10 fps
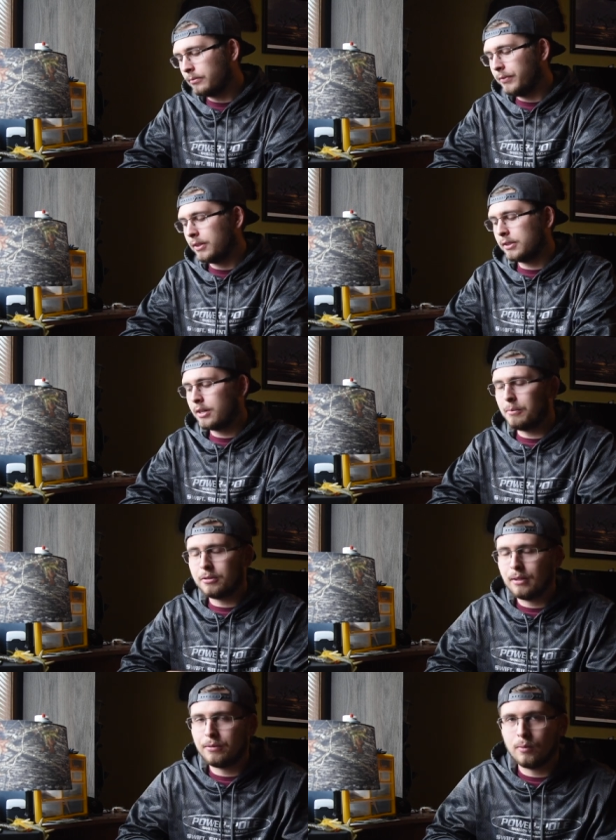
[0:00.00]
There's a
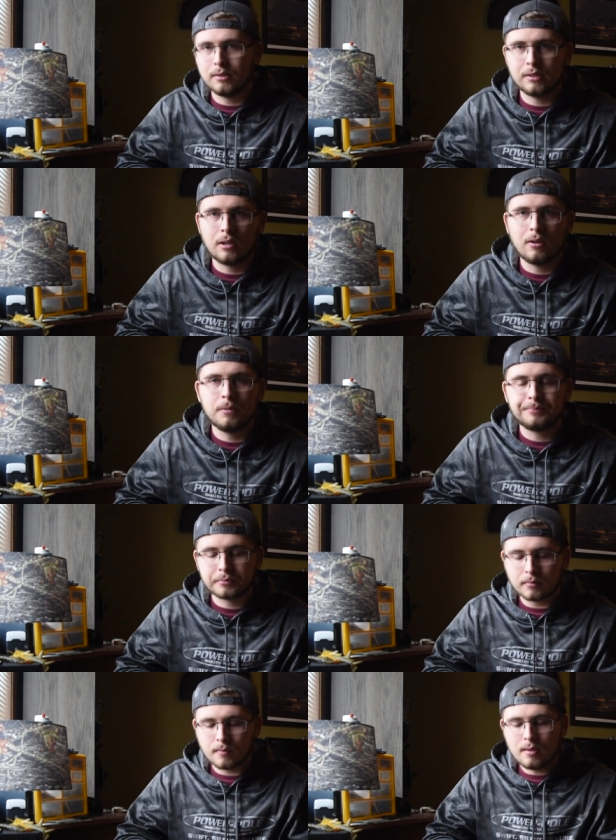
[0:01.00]
couple different ones, though.
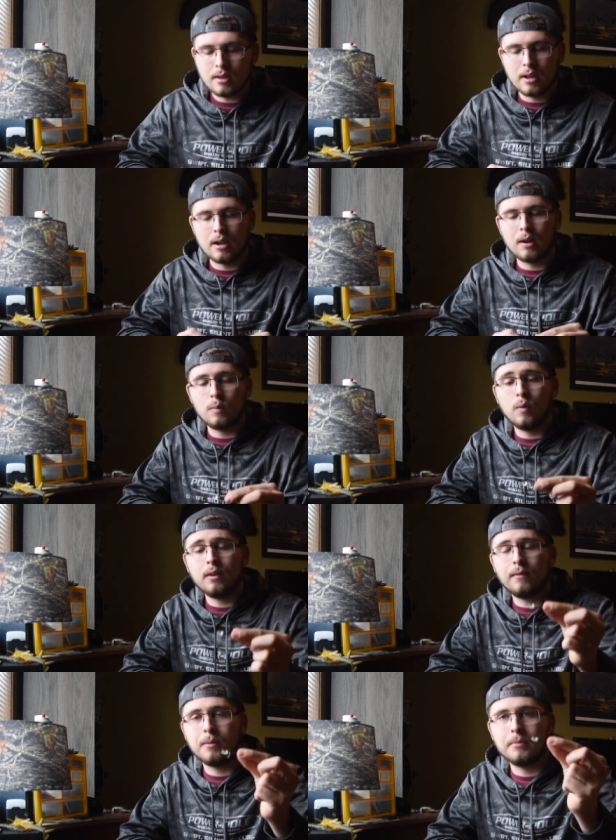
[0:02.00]
Uh,
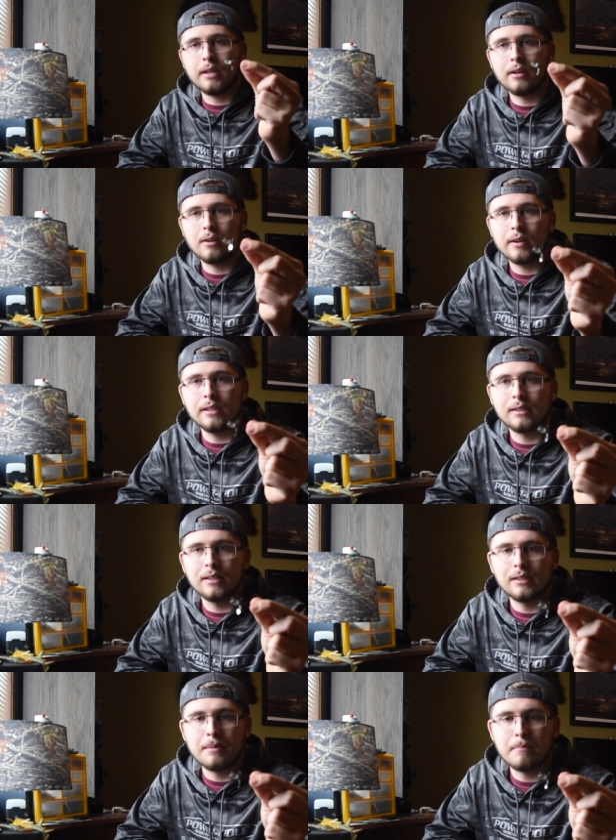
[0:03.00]
one of them here is
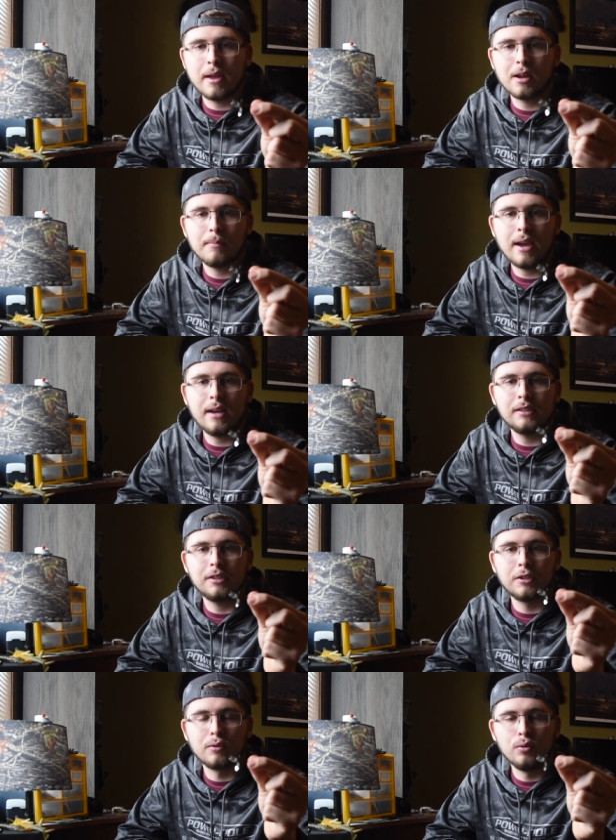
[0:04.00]
this Megabass
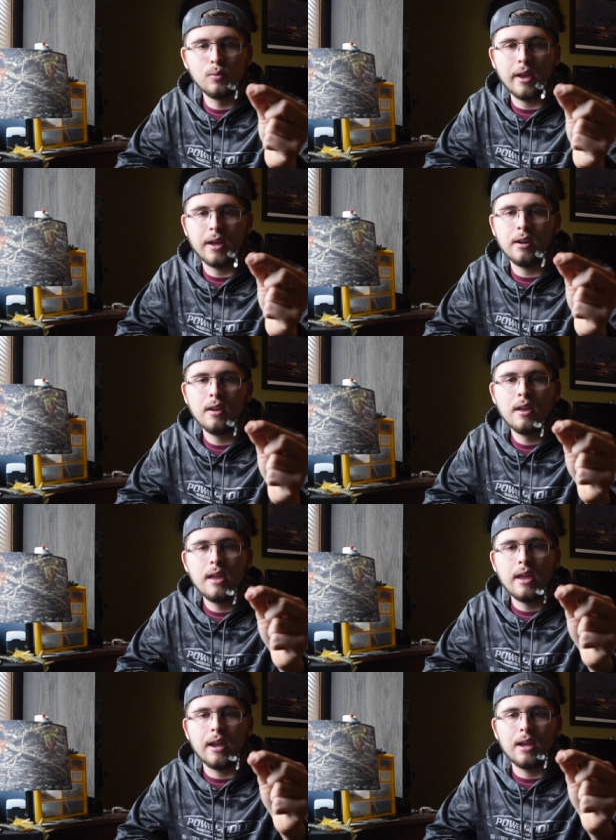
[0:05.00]
screw head,
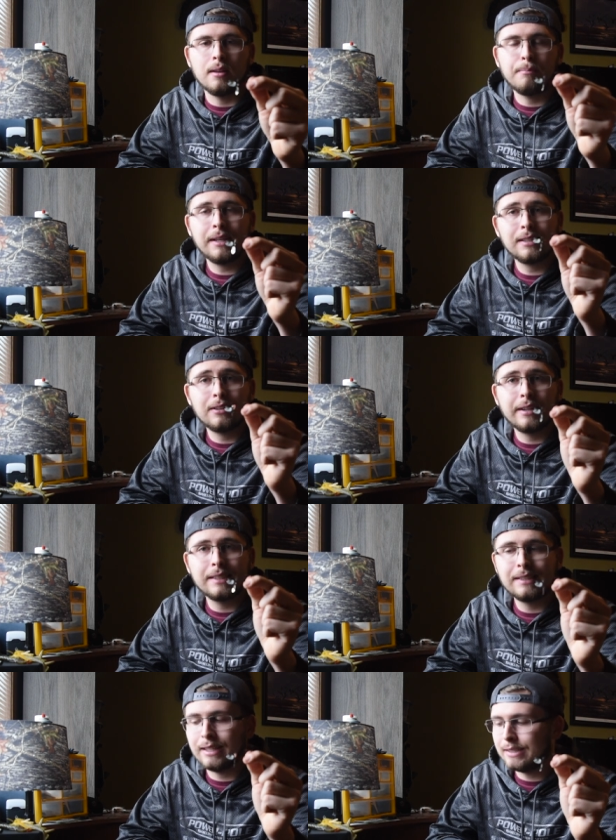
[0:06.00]
and basically
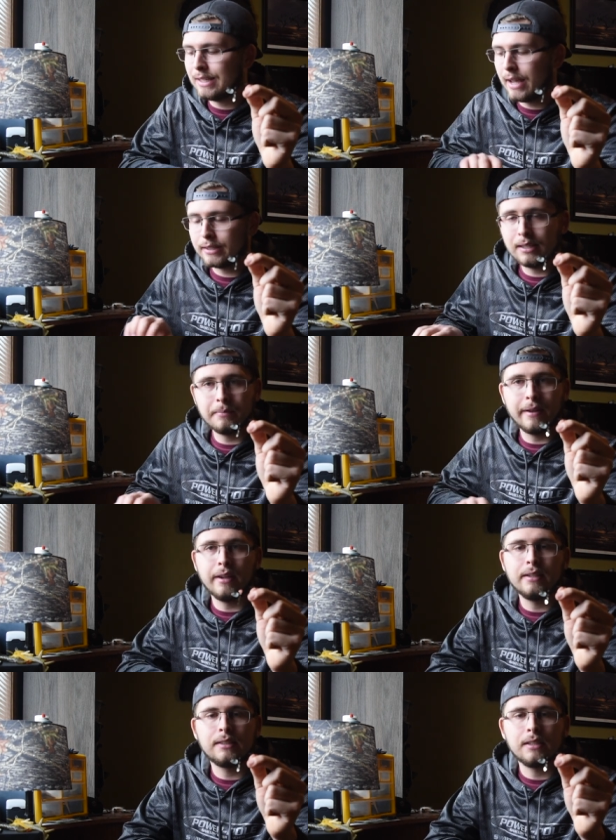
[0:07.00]
it's the exact same
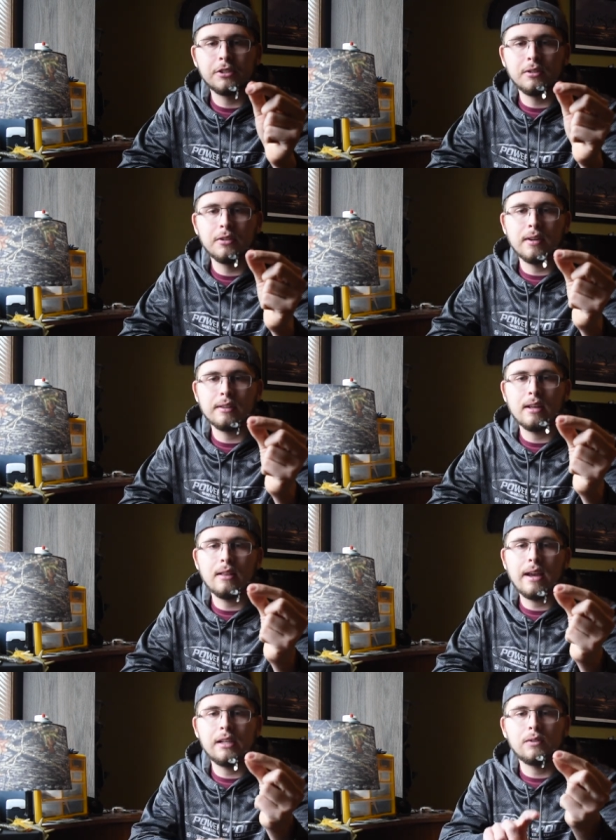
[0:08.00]
head as I showed you on that
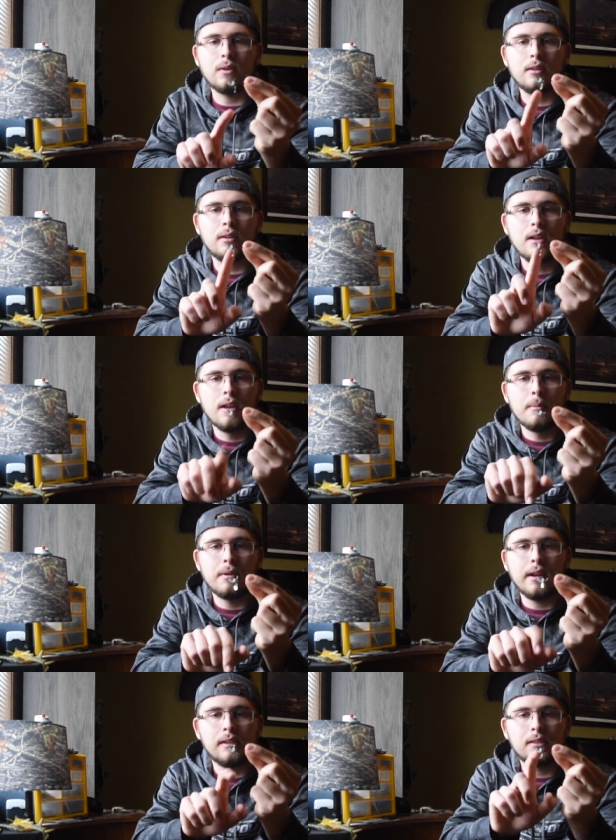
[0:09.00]
last one,
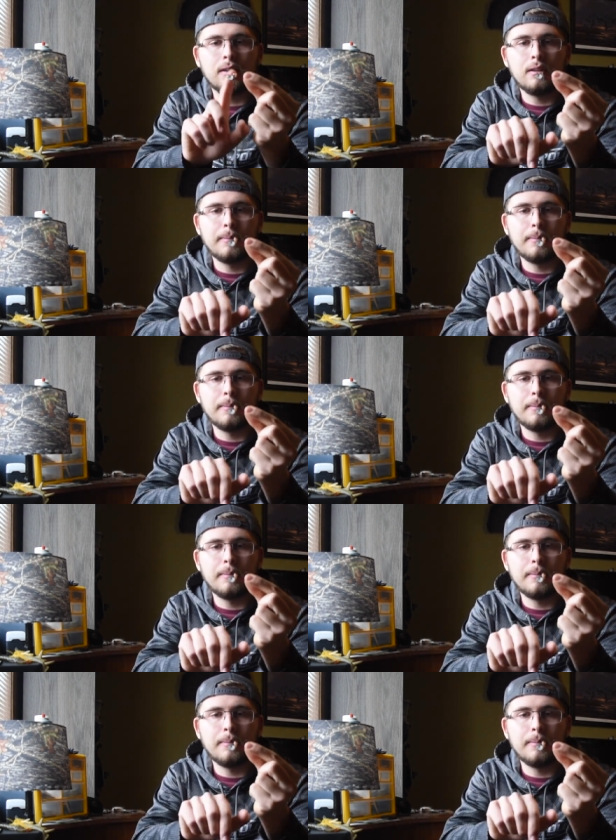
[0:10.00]
but it has a little